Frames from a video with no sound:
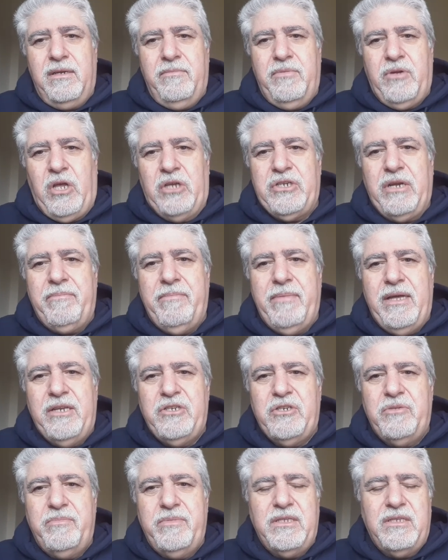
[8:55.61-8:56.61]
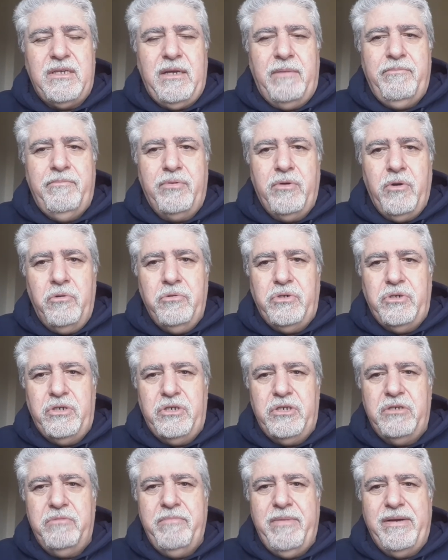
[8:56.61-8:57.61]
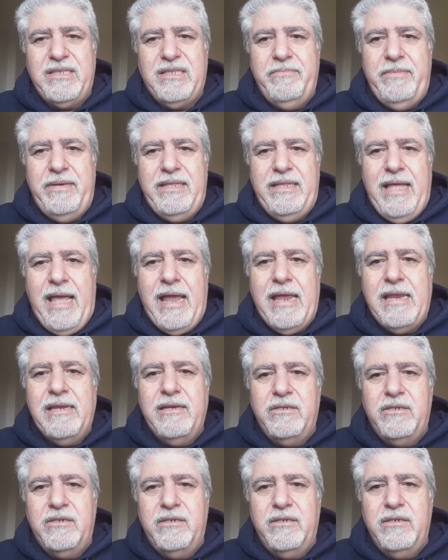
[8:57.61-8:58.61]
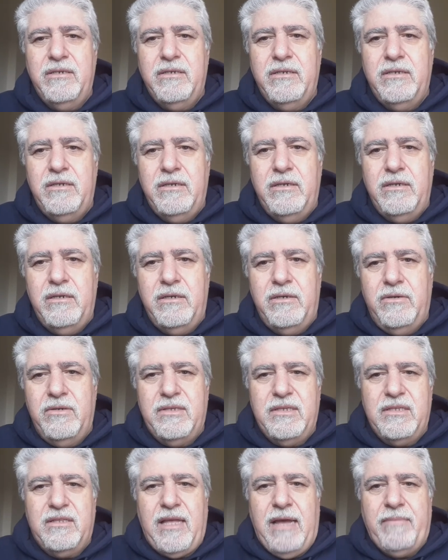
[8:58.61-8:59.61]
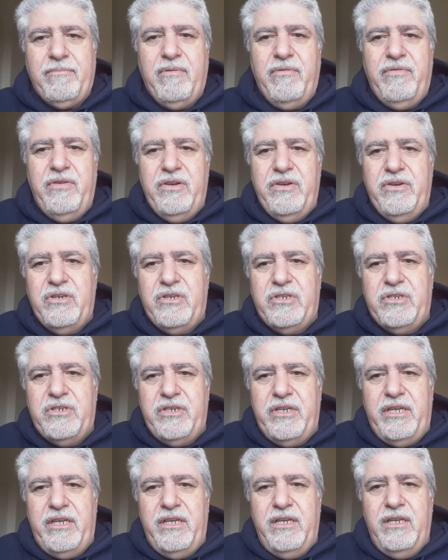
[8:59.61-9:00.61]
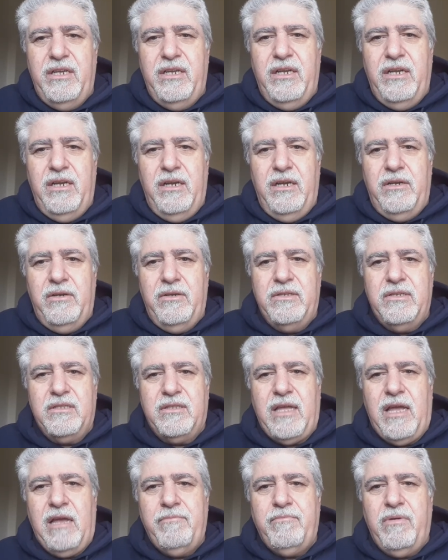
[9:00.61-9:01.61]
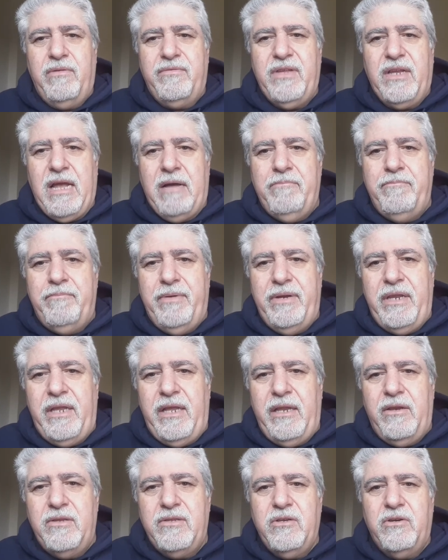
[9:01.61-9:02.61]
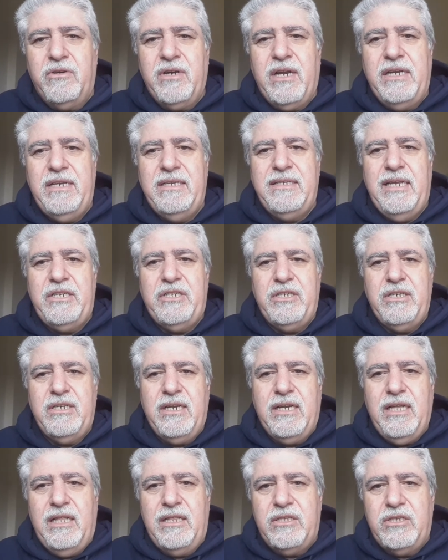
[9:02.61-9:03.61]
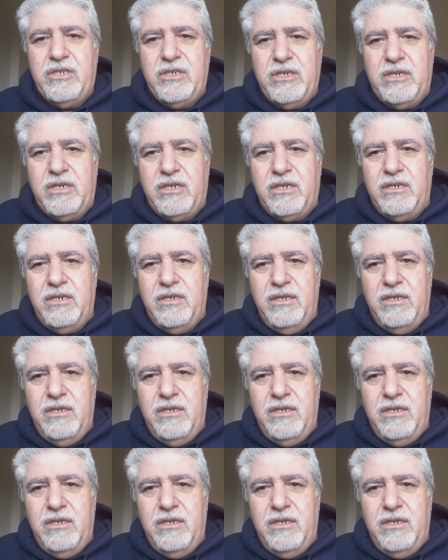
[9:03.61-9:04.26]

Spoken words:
Project management approach must be tailored to the type of industry, to the type of the company, to the organization culture,